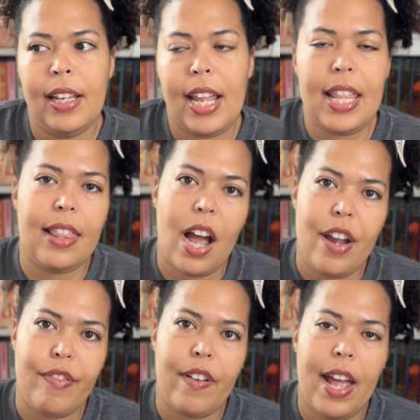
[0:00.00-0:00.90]
in
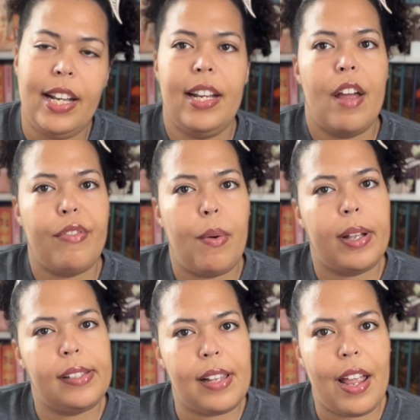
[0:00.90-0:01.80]
life and in
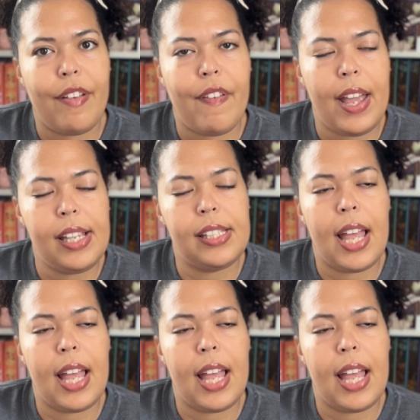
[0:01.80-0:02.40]
everyone's life is.